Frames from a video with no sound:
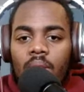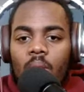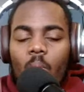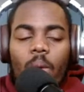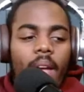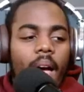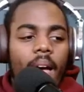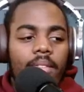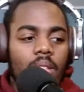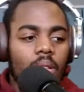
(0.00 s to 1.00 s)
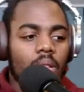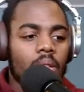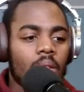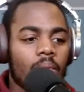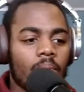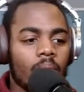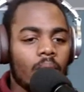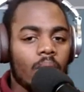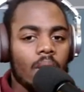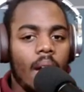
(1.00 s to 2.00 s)
We have to,
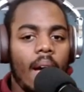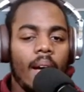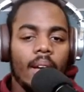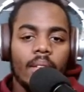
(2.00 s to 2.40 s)
God,